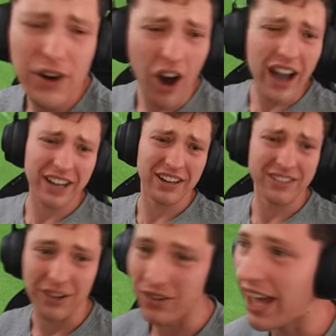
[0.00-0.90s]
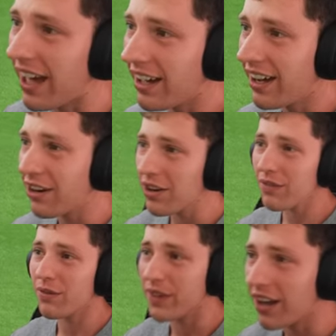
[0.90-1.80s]
even I couldn't do that. I don't
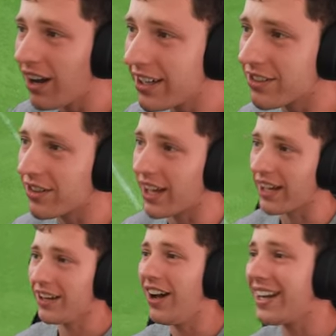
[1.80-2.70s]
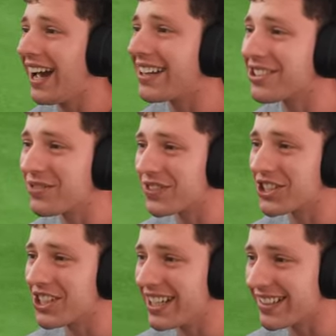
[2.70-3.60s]
even think I could do that. I can't shoot for
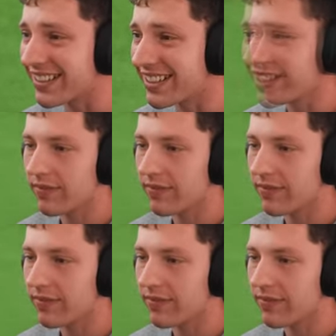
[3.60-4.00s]
shit.